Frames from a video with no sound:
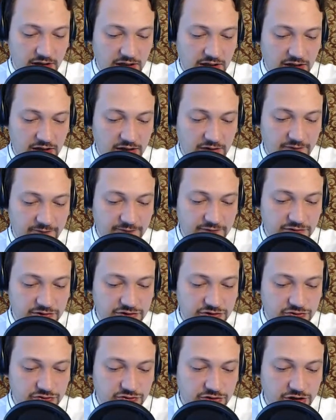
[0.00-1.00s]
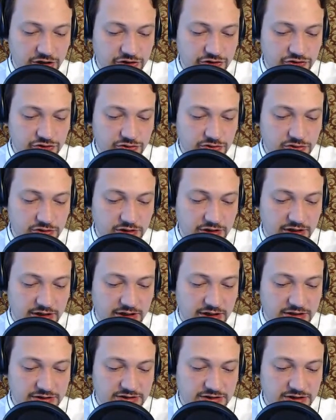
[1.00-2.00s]
infrastructure
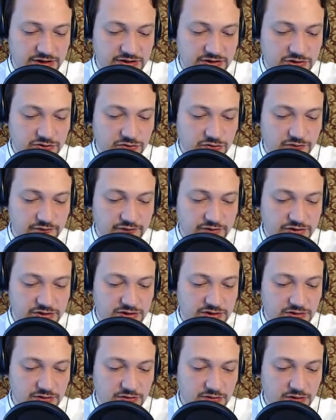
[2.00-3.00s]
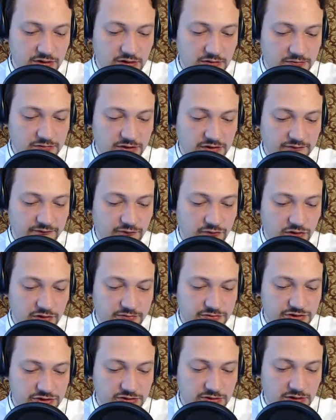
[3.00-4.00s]
as a service
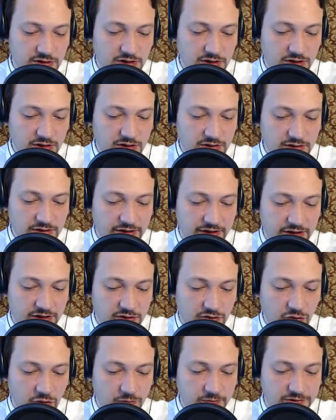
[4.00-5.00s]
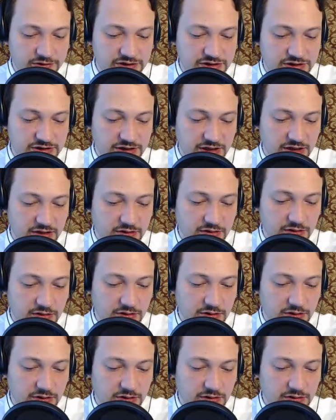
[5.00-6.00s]
platforms like OpenStack,
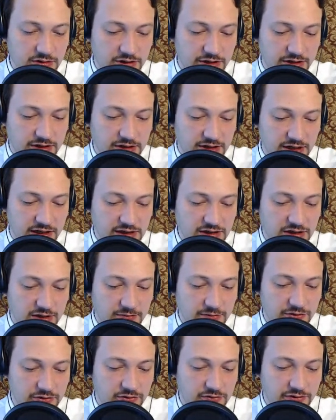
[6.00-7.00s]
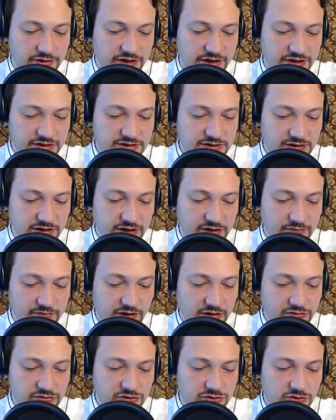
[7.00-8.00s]
like AWS, like
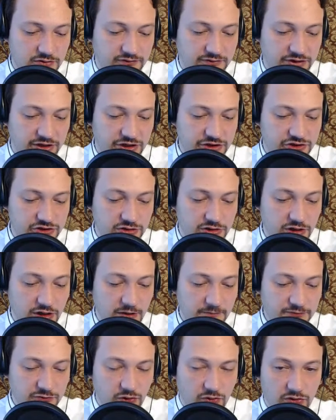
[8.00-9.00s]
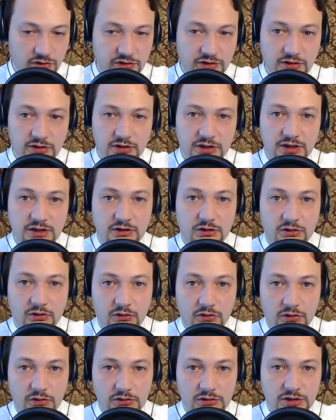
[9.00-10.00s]
Microsoft Azure, or
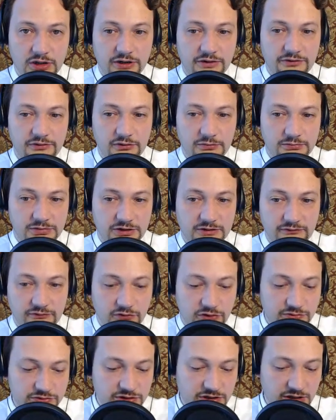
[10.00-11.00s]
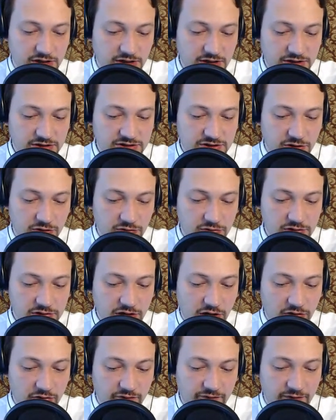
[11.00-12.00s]
all other platforms. So
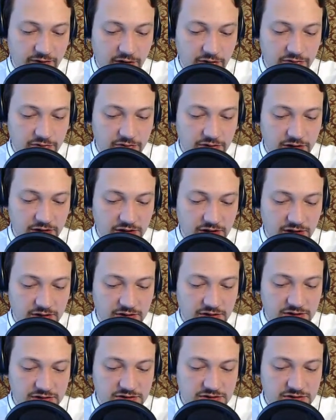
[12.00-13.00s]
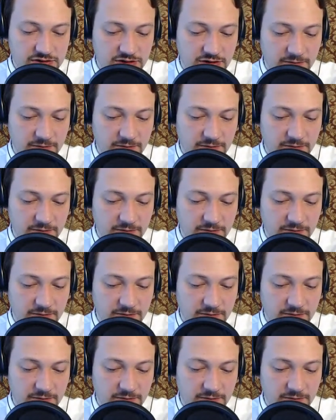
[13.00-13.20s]
Cloud Foundry, it is